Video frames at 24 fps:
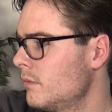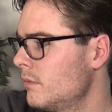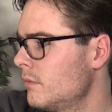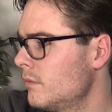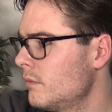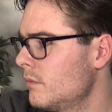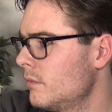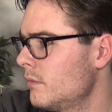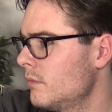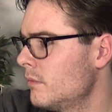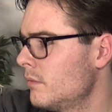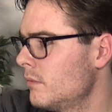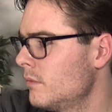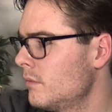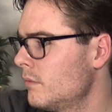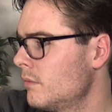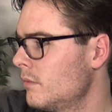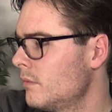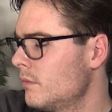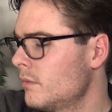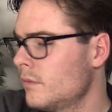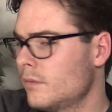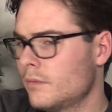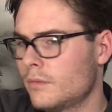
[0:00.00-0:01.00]

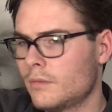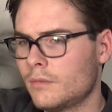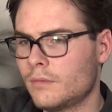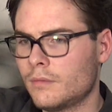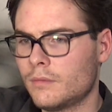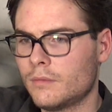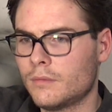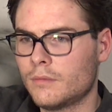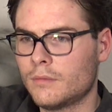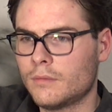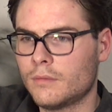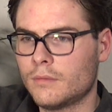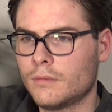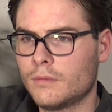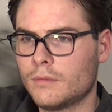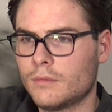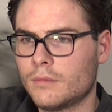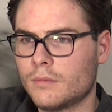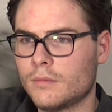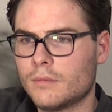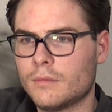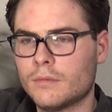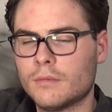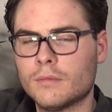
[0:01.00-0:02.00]

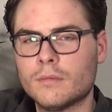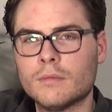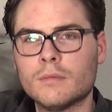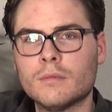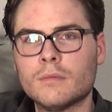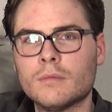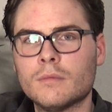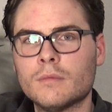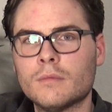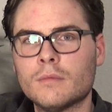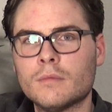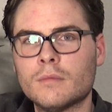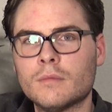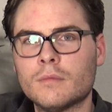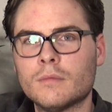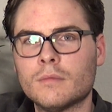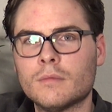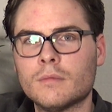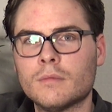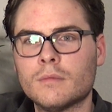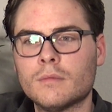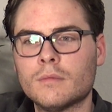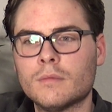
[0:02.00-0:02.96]
(silent)